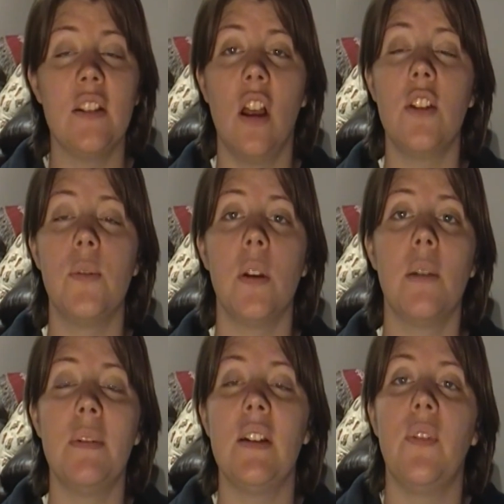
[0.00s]
that's all it's
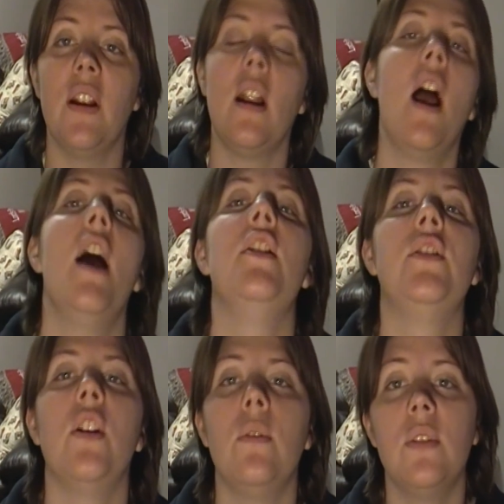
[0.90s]
really going to be different.
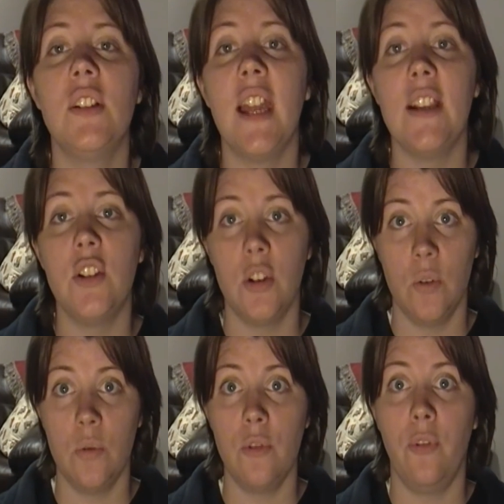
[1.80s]
So stay
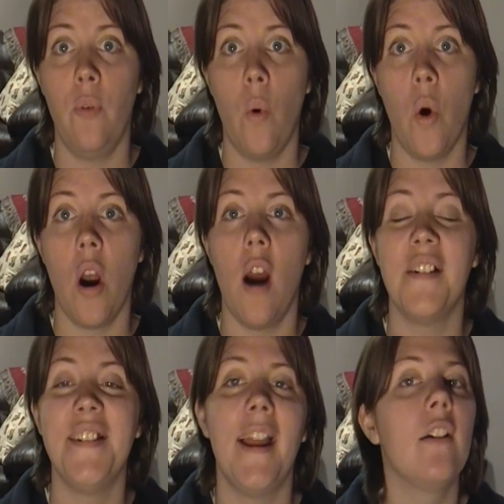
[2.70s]
tuned for
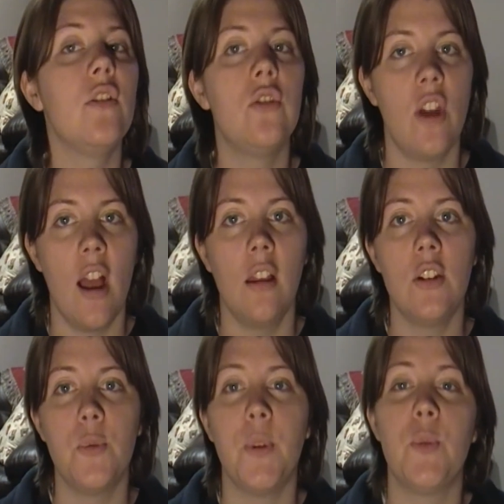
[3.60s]
our next
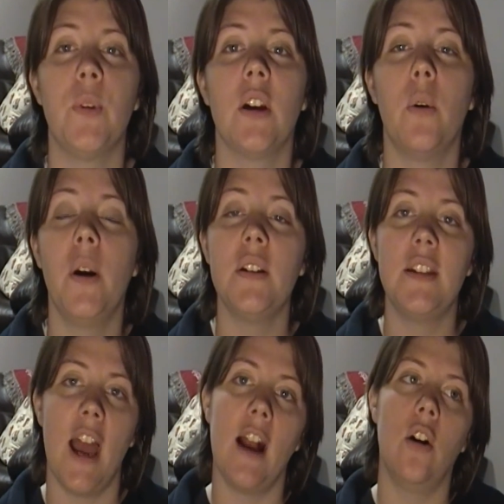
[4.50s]
challenge, which we're going
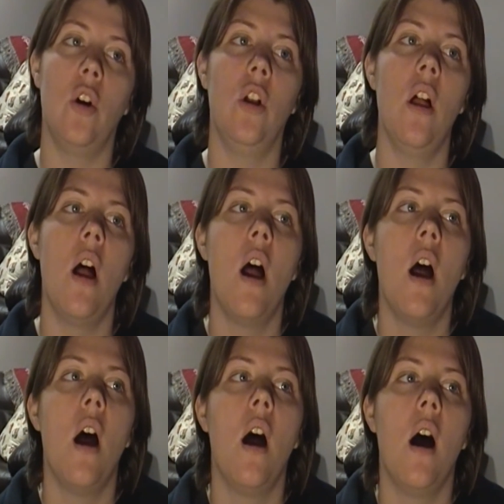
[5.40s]
to tackle.
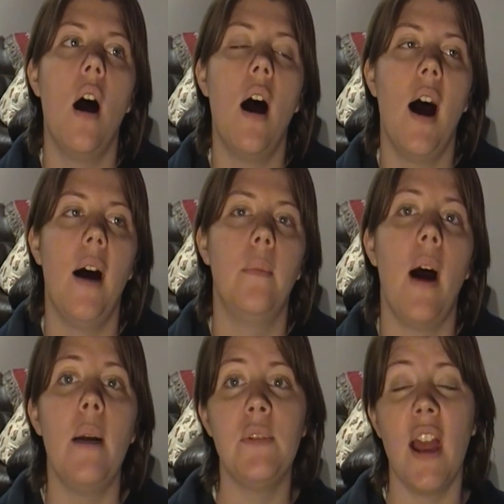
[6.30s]

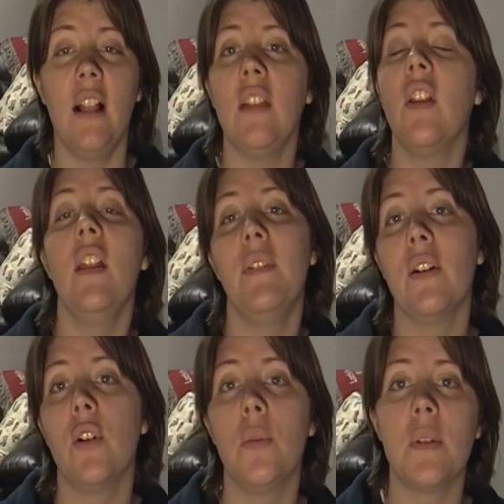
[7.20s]
Um, I'm tackling the
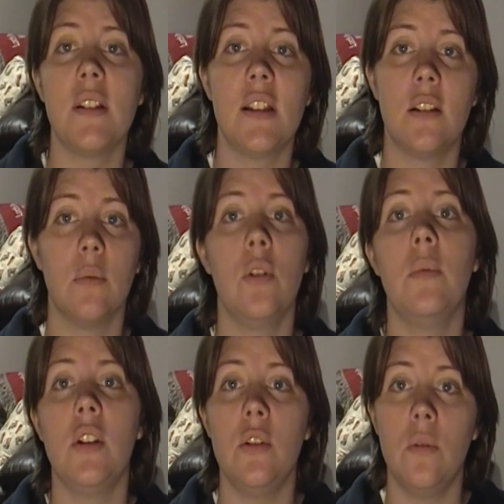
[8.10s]
living room, because that's the
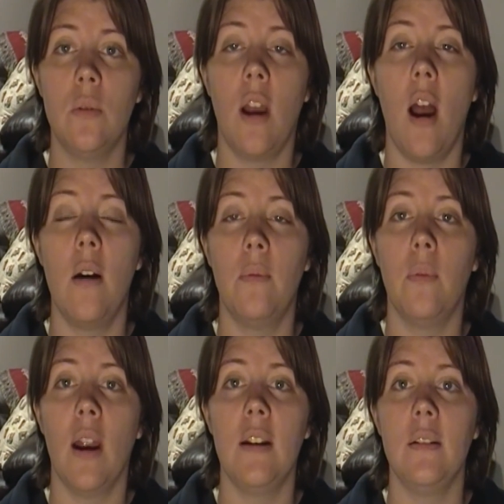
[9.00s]
room that you
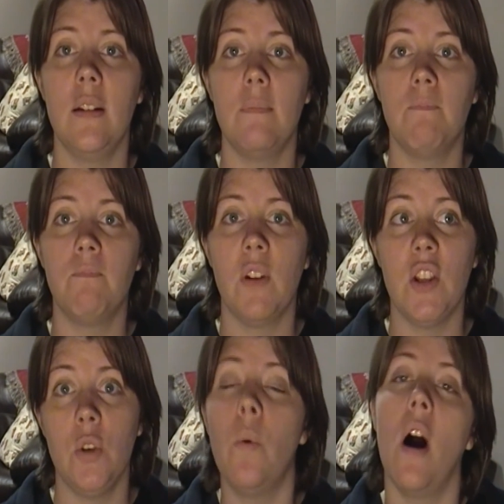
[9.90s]
come right
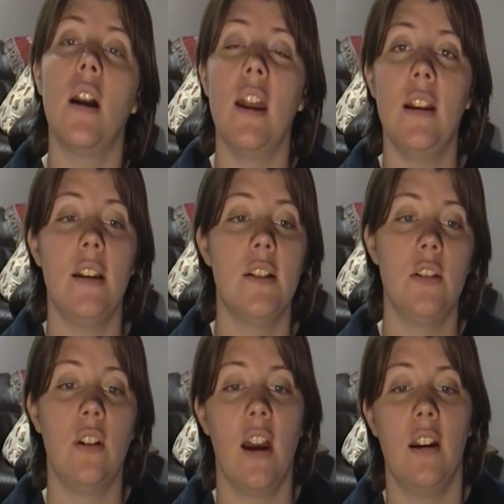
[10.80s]
when you walk in.
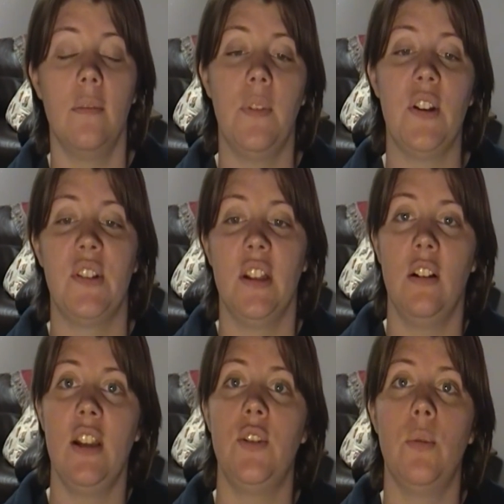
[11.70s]
Is you kind of, there's a
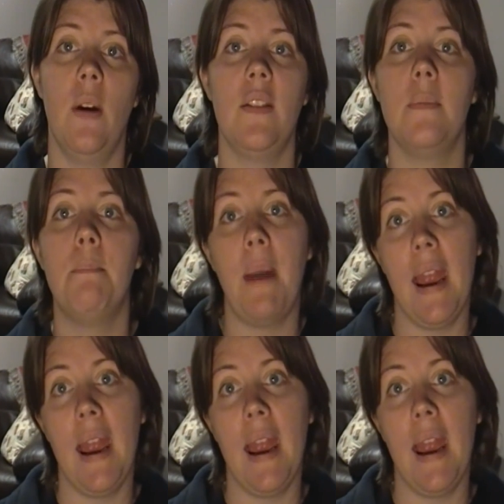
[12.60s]
little entryway, and then